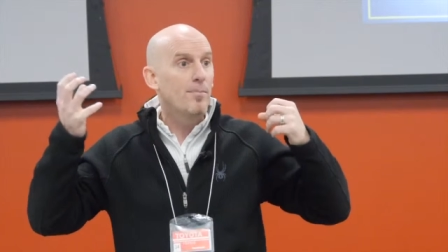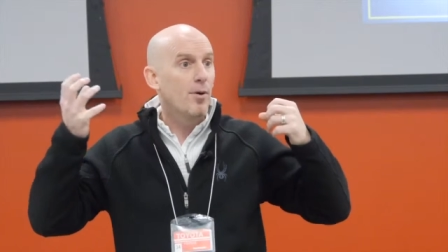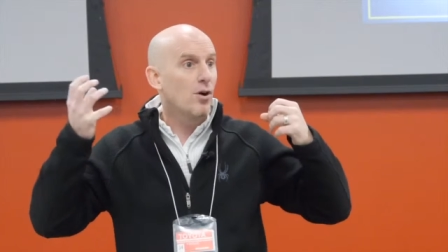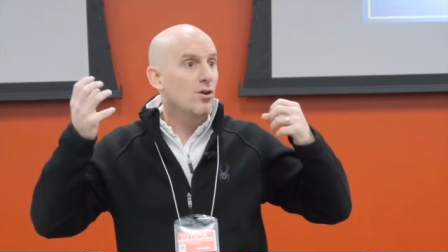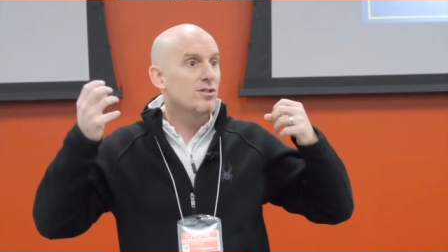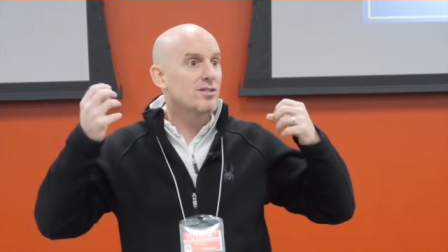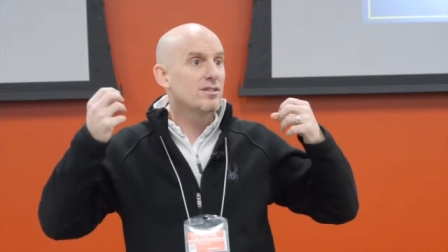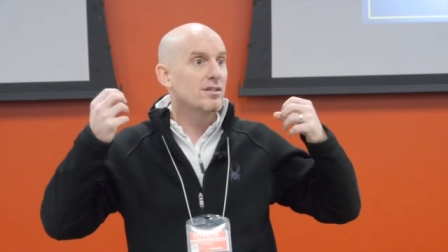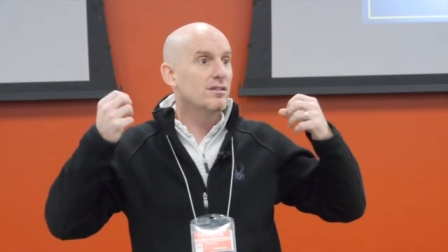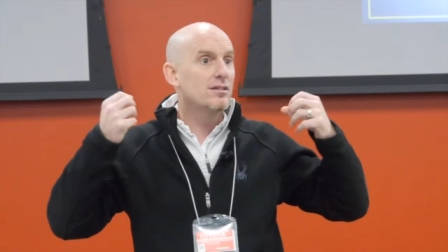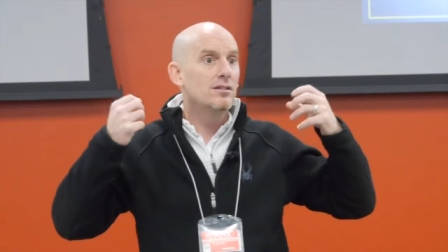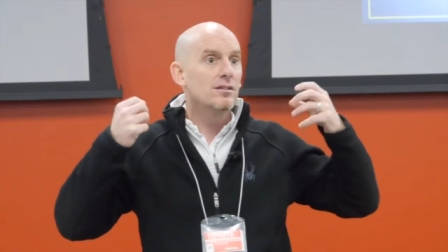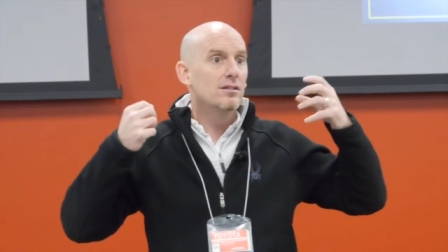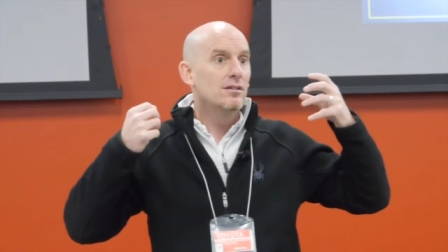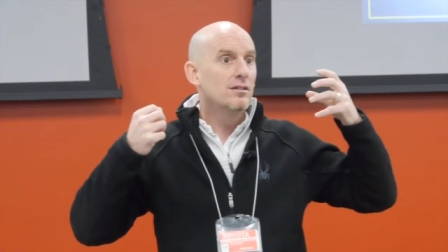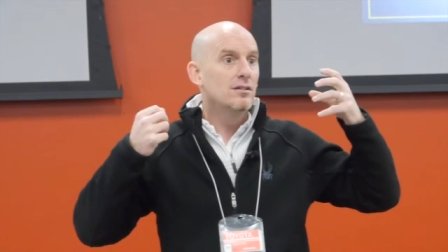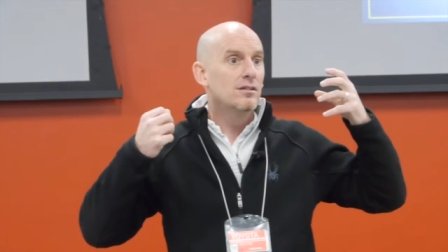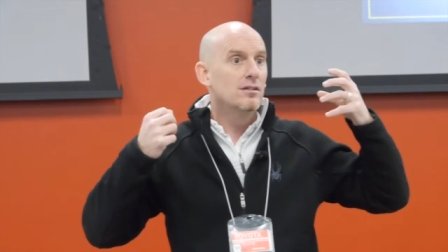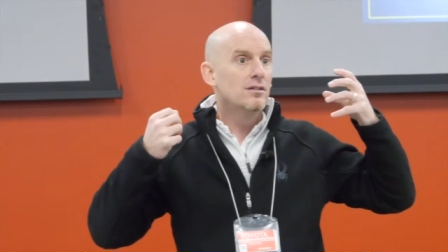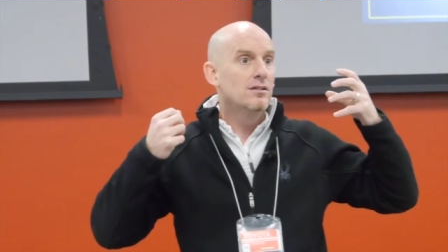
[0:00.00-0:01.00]
person
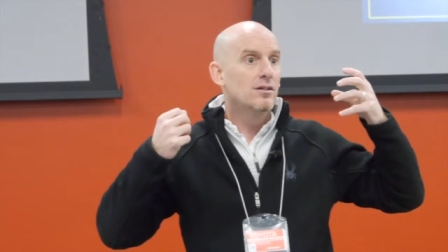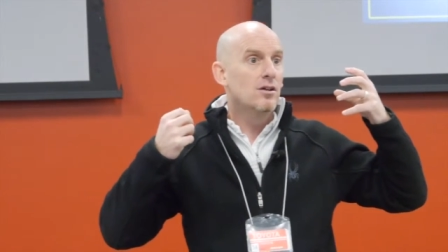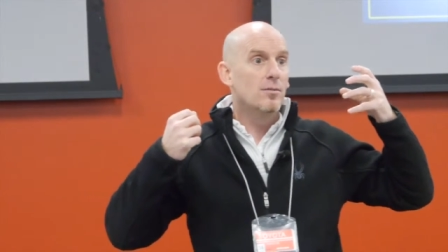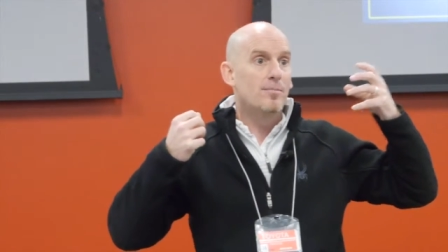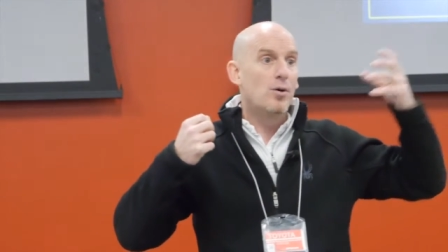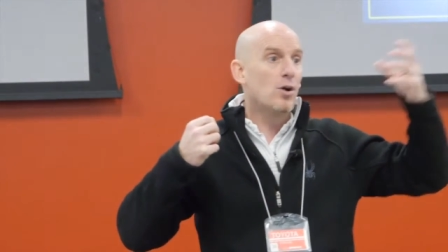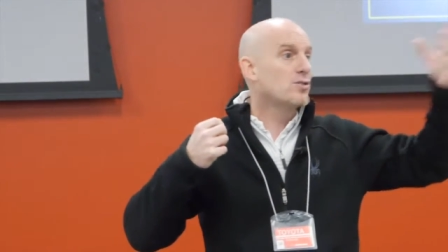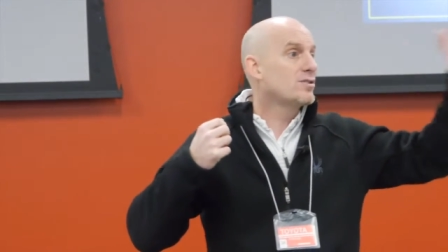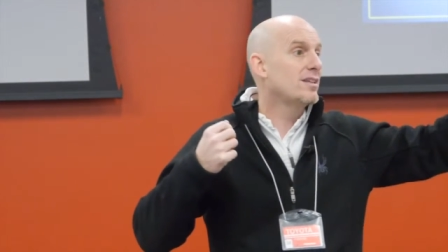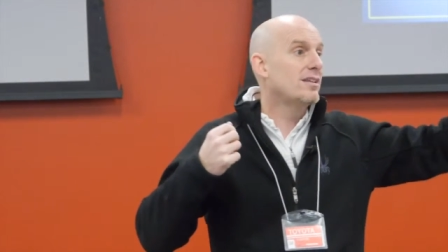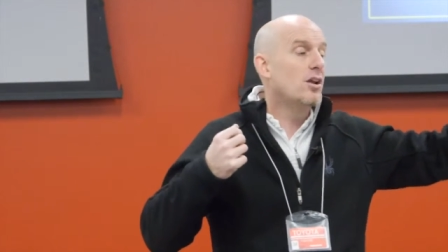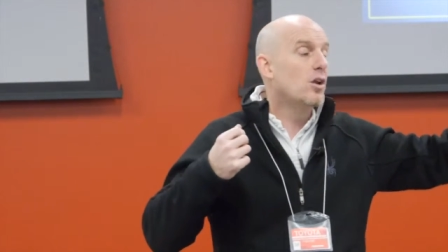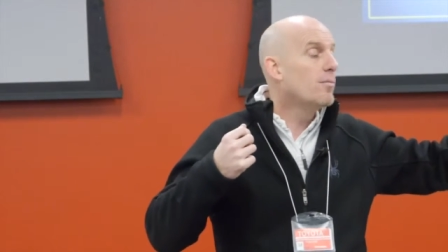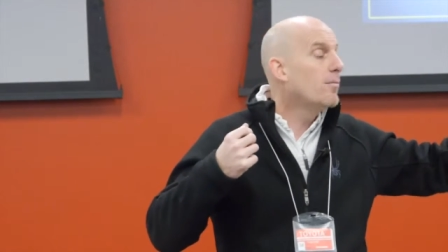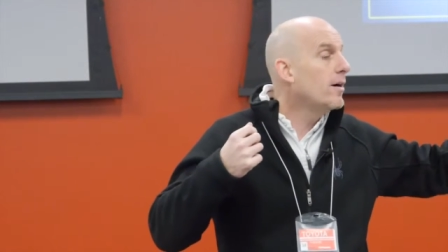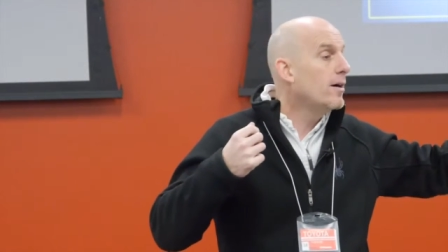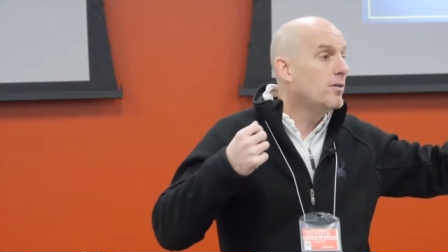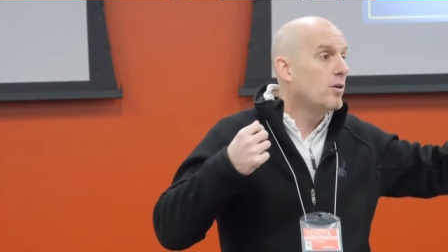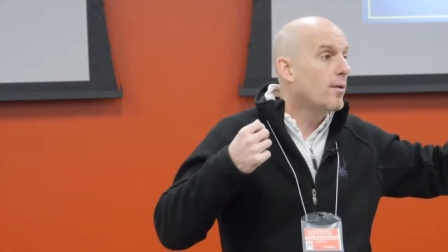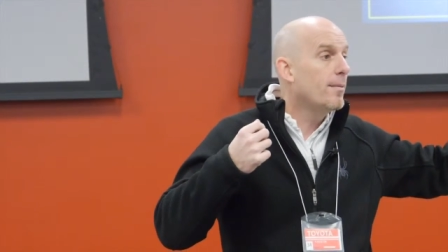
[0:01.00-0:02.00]
or person
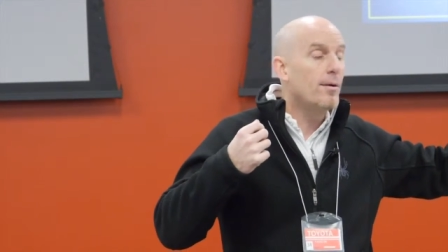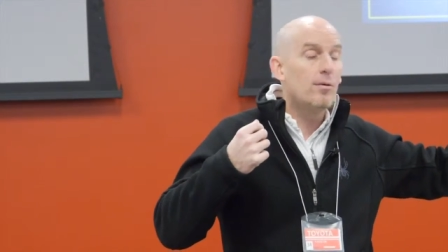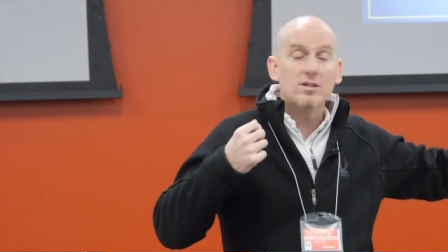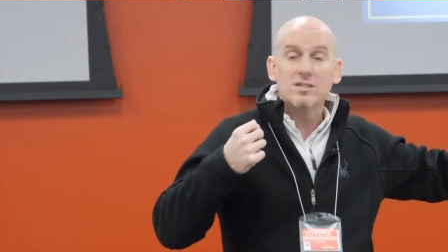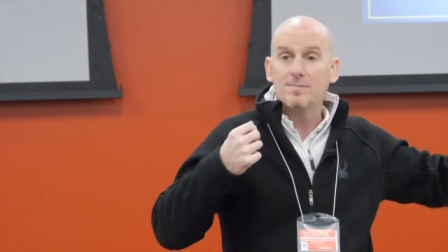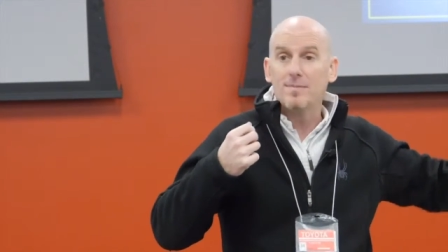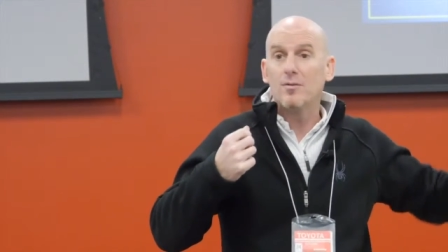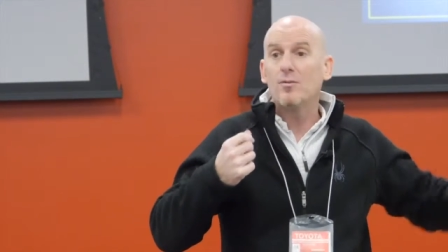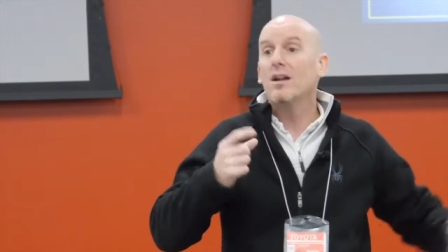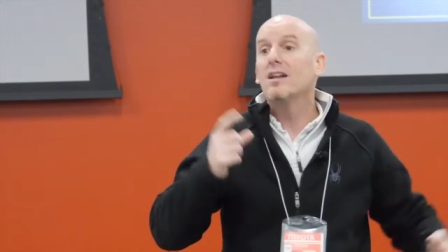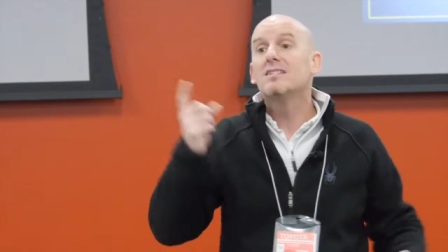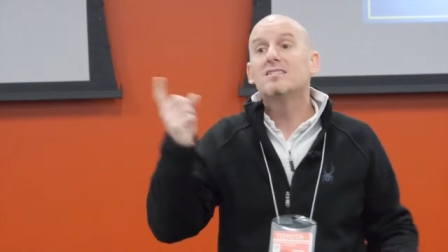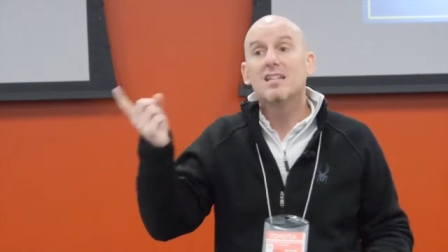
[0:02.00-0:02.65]
that nobody wants to be around.